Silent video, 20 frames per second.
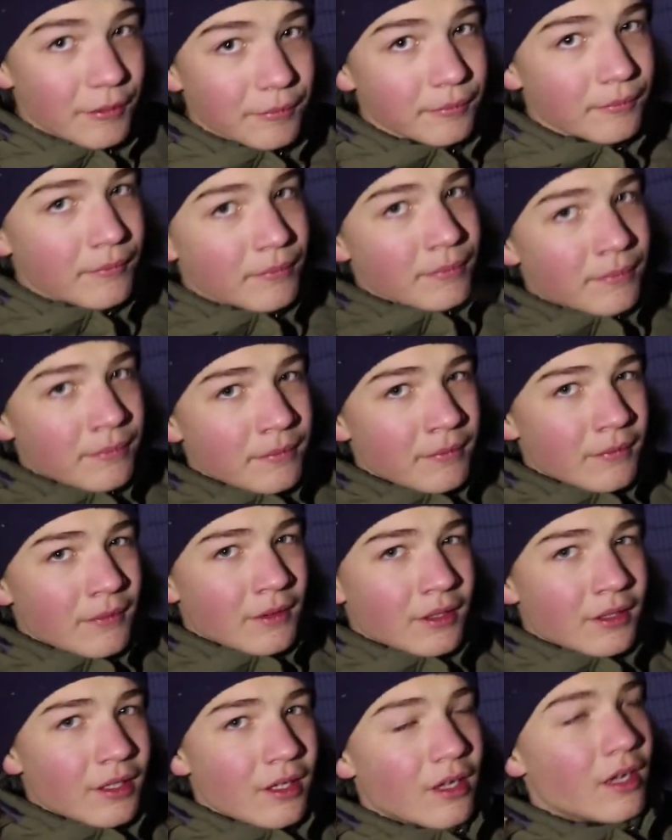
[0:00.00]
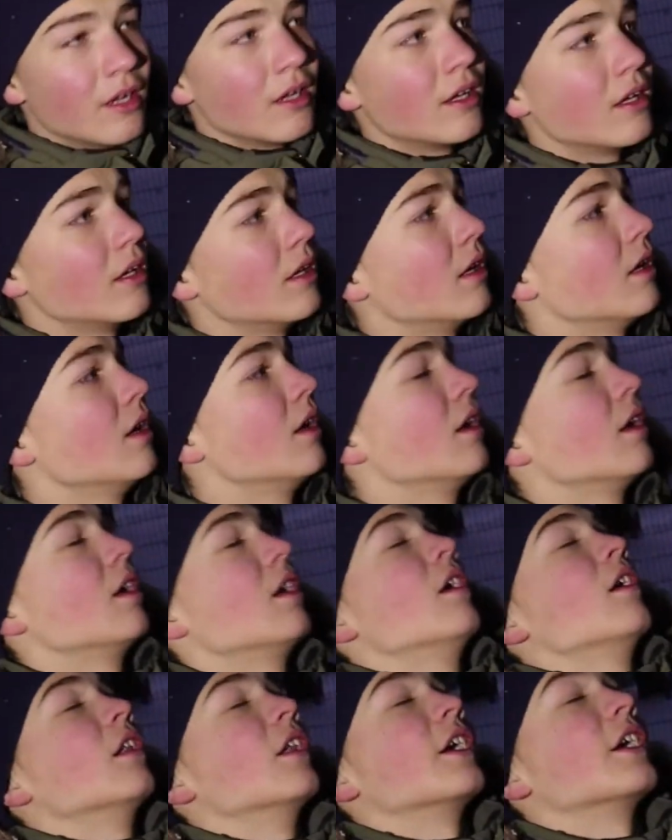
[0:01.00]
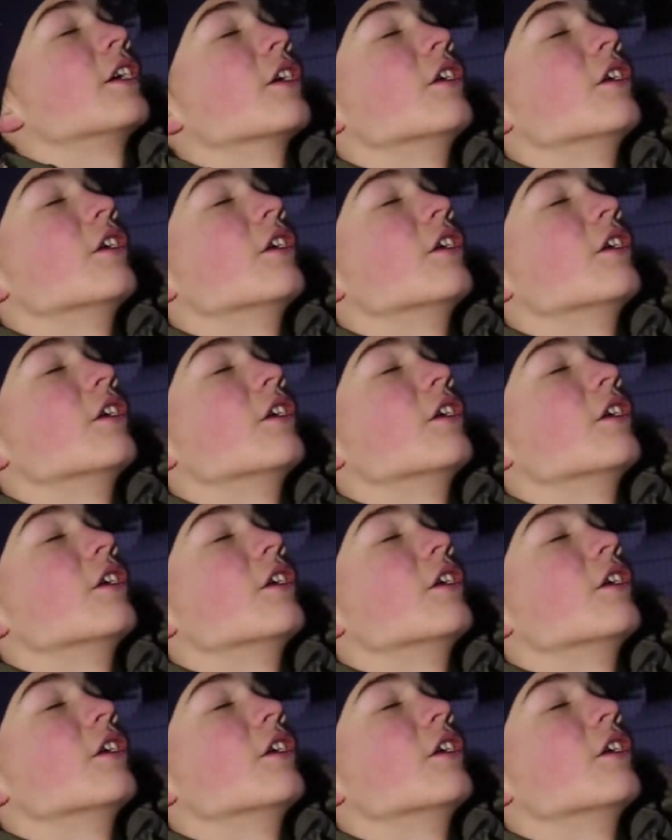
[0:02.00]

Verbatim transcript: Bro, what the? Bro. There